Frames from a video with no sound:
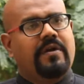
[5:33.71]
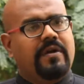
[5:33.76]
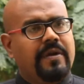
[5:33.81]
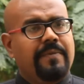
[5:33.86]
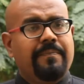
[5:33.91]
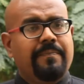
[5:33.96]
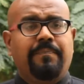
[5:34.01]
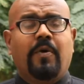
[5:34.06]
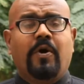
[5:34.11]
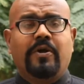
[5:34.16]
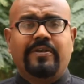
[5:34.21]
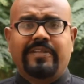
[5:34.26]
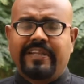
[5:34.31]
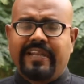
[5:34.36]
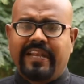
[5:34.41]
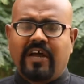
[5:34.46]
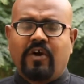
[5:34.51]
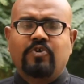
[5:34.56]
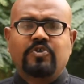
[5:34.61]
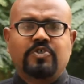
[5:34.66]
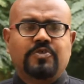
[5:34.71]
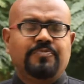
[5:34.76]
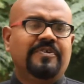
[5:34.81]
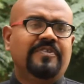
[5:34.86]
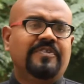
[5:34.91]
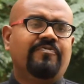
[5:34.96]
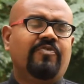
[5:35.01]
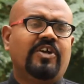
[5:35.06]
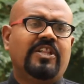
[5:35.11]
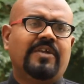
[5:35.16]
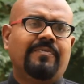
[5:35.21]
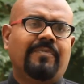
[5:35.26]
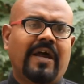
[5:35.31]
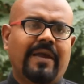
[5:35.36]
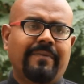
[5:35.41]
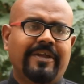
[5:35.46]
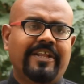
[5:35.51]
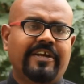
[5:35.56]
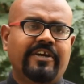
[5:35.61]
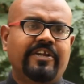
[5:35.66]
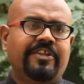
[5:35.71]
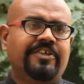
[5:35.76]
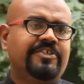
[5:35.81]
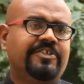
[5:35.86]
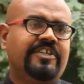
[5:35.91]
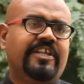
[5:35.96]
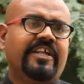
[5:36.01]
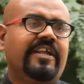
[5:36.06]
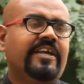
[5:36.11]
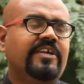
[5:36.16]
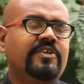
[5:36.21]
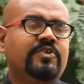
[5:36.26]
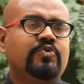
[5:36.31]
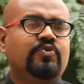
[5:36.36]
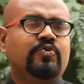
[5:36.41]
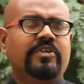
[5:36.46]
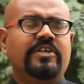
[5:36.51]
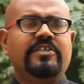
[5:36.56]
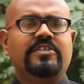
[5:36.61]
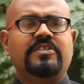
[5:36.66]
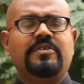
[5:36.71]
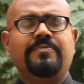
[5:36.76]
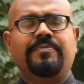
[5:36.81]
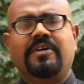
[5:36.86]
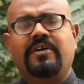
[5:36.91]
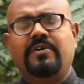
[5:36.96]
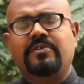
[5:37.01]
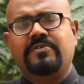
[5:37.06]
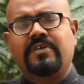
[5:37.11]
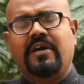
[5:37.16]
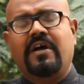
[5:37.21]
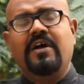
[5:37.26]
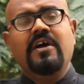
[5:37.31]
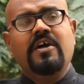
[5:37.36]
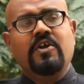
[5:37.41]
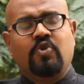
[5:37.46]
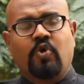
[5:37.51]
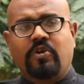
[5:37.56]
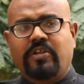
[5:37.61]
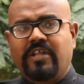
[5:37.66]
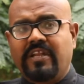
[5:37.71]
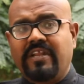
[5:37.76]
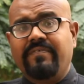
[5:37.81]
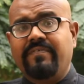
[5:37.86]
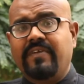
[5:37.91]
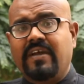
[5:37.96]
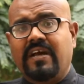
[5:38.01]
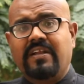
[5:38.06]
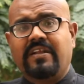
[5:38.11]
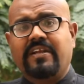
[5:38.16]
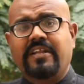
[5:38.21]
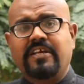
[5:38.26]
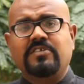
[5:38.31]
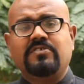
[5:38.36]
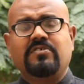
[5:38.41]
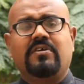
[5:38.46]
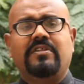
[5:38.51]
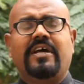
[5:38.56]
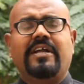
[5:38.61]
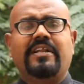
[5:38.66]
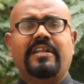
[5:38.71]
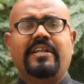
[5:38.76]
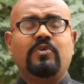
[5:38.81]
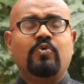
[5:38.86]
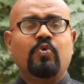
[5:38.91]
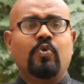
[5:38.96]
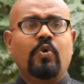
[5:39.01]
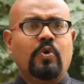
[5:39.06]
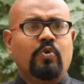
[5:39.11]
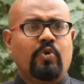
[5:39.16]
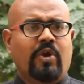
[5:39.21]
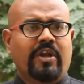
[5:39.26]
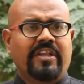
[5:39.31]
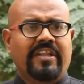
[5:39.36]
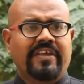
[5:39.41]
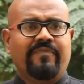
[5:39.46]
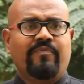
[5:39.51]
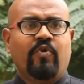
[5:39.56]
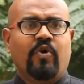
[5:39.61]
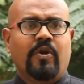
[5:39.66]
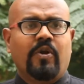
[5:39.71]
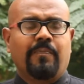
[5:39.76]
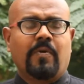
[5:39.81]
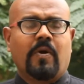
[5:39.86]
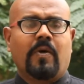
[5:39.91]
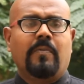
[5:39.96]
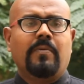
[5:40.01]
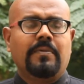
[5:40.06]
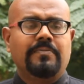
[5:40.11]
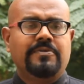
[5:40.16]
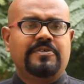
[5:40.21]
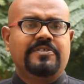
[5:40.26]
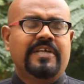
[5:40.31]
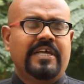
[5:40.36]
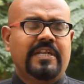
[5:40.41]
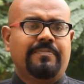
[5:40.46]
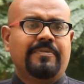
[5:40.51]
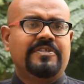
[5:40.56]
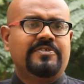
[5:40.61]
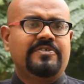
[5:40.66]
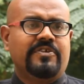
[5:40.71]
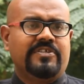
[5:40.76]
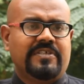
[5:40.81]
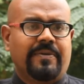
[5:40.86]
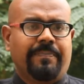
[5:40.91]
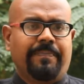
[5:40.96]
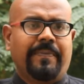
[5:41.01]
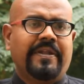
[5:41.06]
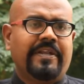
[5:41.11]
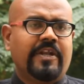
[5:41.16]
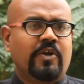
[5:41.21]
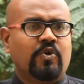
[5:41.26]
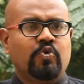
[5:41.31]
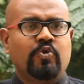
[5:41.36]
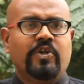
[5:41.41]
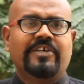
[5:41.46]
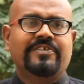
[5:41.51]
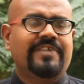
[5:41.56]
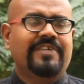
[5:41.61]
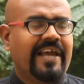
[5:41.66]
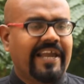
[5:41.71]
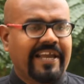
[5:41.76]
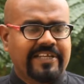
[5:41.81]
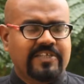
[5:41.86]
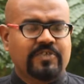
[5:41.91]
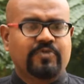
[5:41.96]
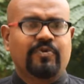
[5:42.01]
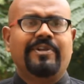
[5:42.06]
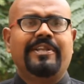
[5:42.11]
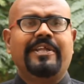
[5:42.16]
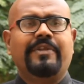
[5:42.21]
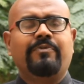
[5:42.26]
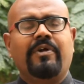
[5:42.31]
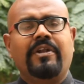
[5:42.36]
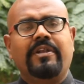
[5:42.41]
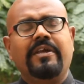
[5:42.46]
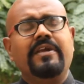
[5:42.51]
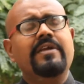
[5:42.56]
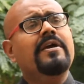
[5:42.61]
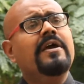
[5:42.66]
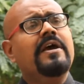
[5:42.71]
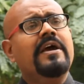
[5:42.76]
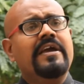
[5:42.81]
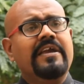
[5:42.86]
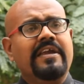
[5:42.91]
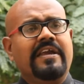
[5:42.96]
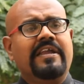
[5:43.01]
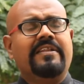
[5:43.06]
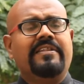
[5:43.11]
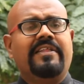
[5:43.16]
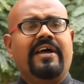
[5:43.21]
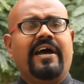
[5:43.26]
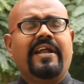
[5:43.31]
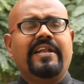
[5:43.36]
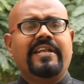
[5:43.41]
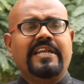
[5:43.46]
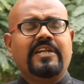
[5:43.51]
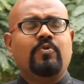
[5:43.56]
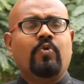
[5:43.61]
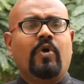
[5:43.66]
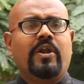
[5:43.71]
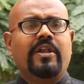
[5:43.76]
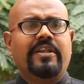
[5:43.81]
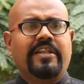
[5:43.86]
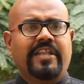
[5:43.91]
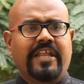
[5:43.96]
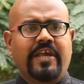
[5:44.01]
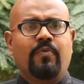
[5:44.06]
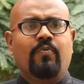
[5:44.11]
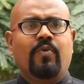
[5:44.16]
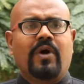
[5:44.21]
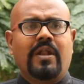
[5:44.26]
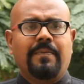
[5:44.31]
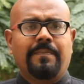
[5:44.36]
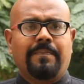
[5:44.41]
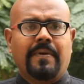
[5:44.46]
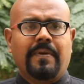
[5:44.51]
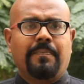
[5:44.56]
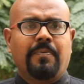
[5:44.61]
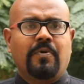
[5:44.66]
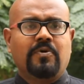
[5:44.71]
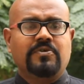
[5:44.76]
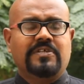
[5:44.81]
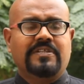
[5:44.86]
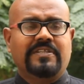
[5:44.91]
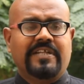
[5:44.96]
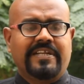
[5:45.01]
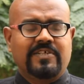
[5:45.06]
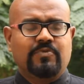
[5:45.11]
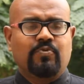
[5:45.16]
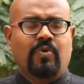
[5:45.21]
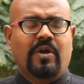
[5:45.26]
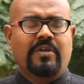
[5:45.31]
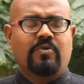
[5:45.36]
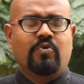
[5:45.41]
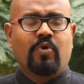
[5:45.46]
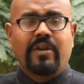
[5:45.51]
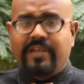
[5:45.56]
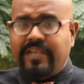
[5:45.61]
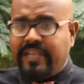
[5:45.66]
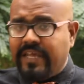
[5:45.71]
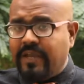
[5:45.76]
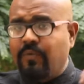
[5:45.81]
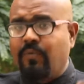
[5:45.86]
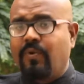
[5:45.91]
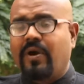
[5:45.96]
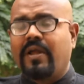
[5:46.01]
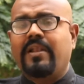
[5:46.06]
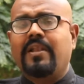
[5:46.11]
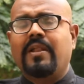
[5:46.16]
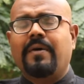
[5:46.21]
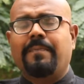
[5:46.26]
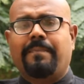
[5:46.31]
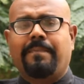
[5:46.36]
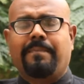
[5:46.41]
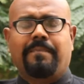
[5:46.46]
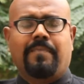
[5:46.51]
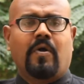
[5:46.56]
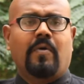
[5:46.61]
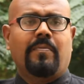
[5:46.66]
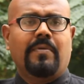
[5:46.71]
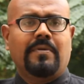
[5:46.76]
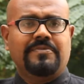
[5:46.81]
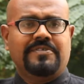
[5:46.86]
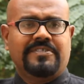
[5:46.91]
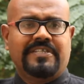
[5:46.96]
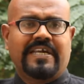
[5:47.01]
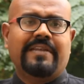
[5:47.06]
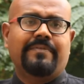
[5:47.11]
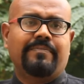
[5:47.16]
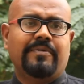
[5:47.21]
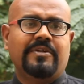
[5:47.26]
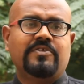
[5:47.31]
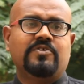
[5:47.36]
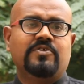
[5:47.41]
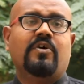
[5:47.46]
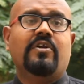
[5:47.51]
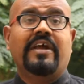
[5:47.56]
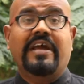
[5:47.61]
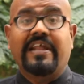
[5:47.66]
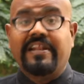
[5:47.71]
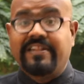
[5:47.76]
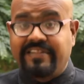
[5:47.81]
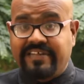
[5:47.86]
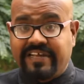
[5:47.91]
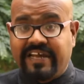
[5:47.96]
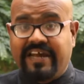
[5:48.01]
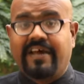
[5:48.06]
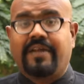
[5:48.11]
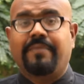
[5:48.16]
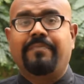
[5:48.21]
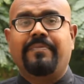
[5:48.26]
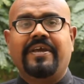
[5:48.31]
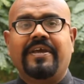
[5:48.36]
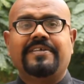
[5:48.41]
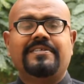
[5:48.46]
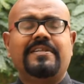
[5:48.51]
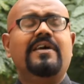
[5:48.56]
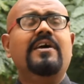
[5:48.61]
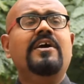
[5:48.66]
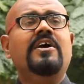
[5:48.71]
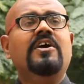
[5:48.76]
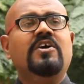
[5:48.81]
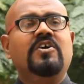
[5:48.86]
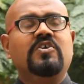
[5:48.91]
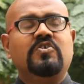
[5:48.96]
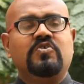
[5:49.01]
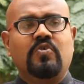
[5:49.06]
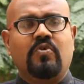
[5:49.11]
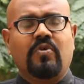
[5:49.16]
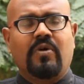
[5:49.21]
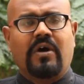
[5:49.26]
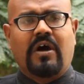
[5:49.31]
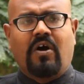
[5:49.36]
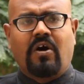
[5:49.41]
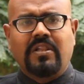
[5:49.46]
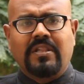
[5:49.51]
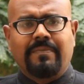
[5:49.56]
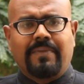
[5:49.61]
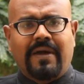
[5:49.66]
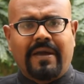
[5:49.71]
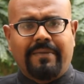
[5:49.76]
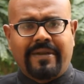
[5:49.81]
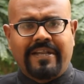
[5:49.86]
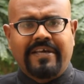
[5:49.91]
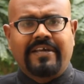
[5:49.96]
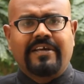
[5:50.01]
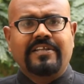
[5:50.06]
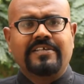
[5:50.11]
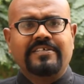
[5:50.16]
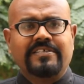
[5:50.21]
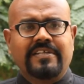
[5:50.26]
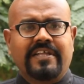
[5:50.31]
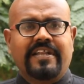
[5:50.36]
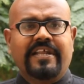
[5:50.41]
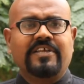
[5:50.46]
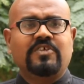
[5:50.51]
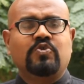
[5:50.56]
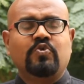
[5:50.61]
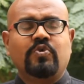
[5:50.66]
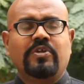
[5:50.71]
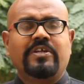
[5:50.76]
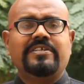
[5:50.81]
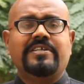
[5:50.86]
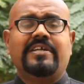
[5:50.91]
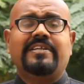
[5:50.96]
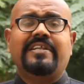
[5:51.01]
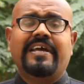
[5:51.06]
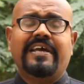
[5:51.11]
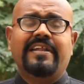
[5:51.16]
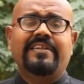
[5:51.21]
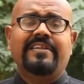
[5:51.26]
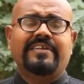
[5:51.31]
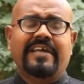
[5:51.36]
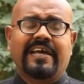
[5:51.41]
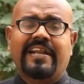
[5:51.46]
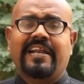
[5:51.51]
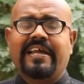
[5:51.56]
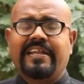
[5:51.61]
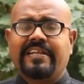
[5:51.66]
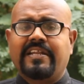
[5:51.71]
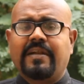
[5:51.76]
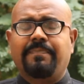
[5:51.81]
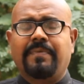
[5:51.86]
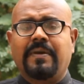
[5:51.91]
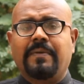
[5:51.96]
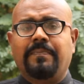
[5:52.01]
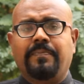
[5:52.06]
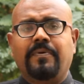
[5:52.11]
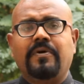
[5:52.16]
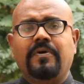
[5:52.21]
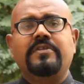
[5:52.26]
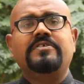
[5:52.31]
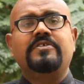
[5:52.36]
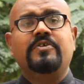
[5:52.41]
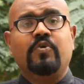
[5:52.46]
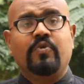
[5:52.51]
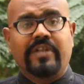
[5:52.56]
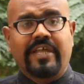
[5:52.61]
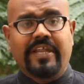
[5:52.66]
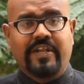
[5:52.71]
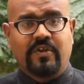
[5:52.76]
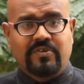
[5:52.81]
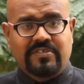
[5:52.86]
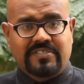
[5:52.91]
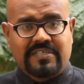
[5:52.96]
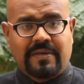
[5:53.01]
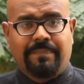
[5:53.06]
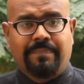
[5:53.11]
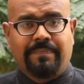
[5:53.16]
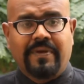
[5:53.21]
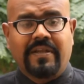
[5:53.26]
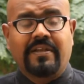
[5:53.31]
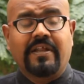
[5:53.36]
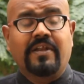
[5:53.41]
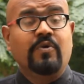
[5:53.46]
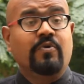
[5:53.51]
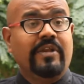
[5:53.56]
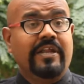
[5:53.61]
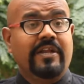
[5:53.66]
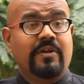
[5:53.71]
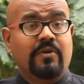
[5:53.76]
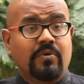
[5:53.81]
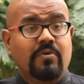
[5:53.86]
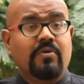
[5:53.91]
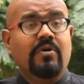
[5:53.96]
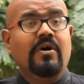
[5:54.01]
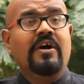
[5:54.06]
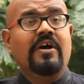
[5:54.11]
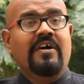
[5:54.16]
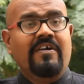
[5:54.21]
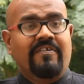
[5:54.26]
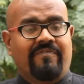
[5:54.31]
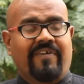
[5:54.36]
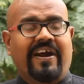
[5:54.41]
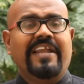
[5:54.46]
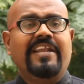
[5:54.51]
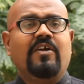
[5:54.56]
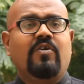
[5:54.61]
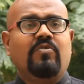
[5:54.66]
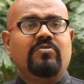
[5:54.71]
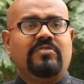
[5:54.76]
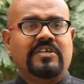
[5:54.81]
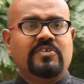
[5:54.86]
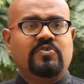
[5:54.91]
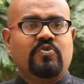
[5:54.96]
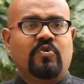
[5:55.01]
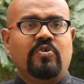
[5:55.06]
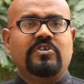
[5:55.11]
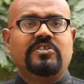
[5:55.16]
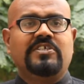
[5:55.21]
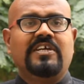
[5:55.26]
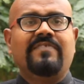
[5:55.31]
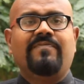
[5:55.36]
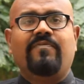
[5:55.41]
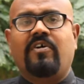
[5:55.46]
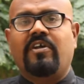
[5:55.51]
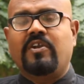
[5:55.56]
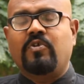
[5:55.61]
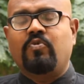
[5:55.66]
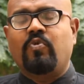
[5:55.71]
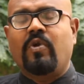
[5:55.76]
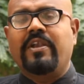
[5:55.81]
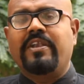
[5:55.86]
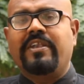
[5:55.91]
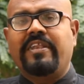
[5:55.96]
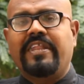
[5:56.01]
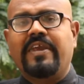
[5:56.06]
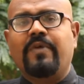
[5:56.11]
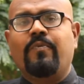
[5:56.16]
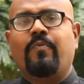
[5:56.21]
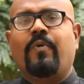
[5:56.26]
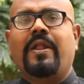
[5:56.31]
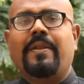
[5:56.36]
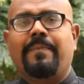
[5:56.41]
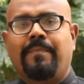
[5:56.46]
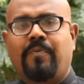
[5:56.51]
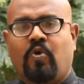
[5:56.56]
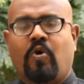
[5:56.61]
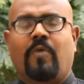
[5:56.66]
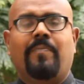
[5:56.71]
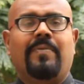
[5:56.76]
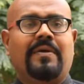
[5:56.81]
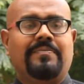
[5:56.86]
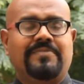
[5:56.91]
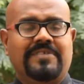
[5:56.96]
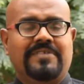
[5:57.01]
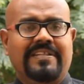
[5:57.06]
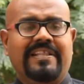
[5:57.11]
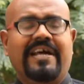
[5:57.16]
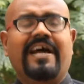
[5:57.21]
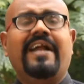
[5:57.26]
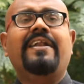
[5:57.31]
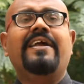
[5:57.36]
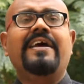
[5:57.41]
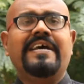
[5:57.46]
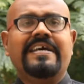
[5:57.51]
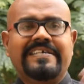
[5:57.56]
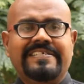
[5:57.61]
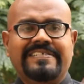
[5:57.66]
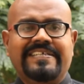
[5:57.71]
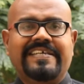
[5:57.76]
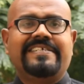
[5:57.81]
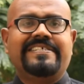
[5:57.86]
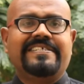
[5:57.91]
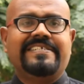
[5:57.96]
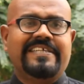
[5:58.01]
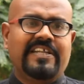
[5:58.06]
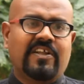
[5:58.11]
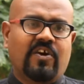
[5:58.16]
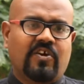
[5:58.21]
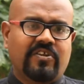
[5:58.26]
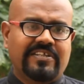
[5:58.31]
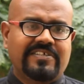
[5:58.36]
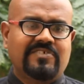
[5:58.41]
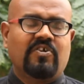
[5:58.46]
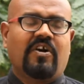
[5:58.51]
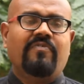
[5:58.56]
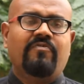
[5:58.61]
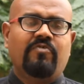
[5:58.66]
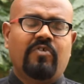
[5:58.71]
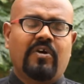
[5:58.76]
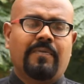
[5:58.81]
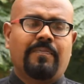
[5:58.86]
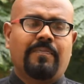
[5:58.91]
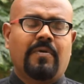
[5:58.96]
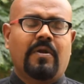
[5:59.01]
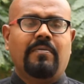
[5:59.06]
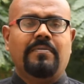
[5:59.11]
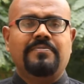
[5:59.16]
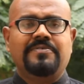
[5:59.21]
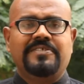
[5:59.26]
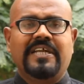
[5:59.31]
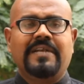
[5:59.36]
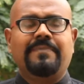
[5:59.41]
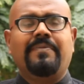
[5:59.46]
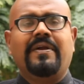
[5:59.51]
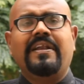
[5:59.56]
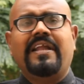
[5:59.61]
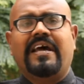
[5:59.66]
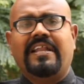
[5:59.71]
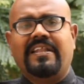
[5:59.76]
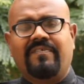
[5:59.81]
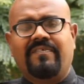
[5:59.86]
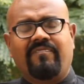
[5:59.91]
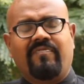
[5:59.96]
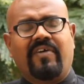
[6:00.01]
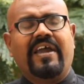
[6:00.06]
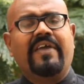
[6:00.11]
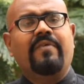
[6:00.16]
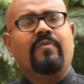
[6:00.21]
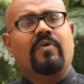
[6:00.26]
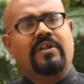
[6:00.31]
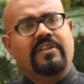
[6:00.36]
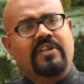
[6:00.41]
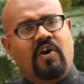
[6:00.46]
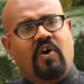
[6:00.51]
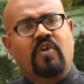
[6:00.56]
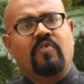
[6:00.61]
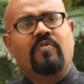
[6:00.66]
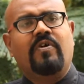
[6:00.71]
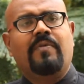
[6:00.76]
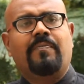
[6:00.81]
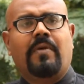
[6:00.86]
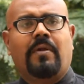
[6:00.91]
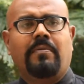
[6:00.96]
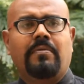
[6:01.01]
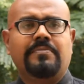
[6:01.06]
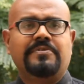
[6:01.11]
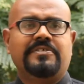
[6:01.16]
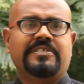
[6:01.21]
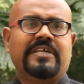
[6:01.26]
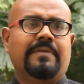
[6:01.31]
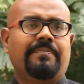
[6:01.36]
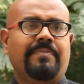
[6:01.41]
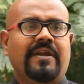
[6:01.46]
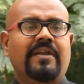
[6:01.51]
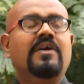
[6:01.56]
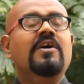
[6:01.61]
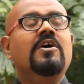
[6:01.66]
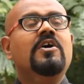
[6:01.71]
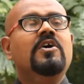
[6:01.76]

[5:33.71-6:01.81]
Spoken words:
Important announcement for the biomedical engineering students, because totally we already saw that 224 problem statements are submitted to the SIH 2020. In that 21 proposal, that is 121 problem statements are healthcare based. So all the biomedical engineering students and the healthcare related peoples, you need to submit it, you need to find out the solution for 21 problems. In that 16 are the software problem statement and the 5 are the hardware problem statement.